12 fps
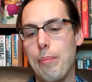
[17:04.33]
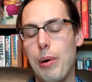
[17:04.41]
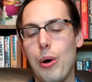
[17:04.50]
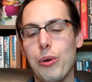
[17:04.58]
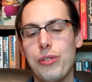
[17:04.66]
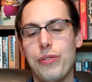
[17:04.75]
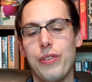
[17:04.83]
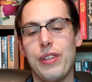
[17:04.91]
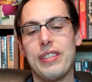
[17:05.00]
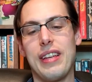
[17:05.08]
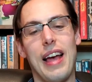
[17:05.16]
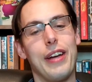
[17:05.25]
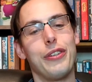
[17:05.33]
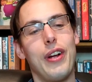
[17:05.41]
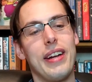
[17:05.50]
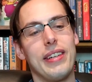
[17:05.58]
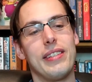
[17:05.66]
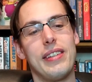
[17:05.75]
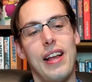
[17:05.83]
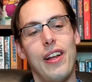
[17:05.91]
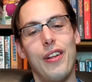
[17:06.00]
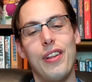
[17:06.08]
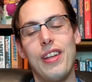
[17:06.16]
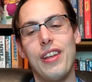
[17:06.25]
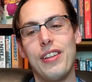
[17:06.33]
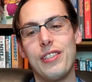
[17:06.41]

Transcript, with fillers: post for this guy trying to sell